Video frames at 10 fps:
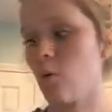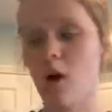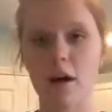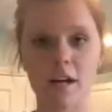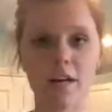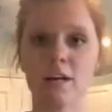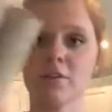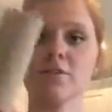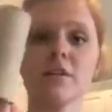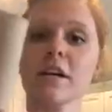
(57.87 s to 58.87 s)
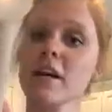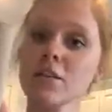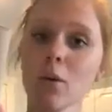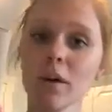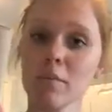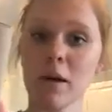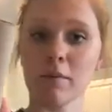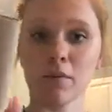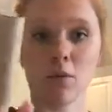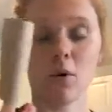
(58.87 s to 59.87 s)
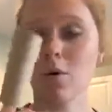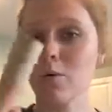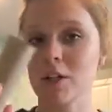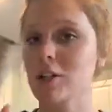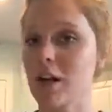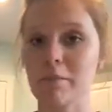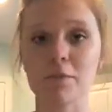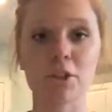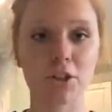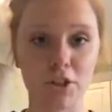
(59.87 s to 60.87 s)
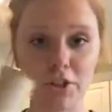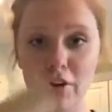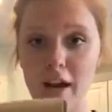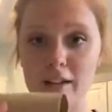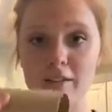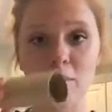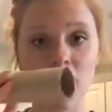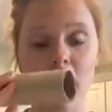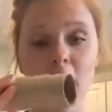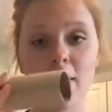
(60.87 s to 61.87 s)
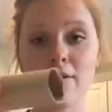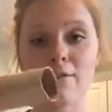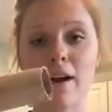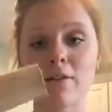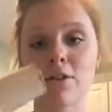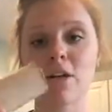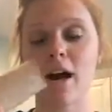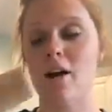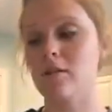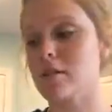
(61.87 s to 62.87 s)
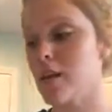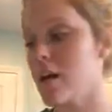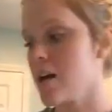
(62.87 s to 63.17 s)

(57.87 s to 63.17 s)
One using a toilet paper roll, which I'm sure you guys have around your house.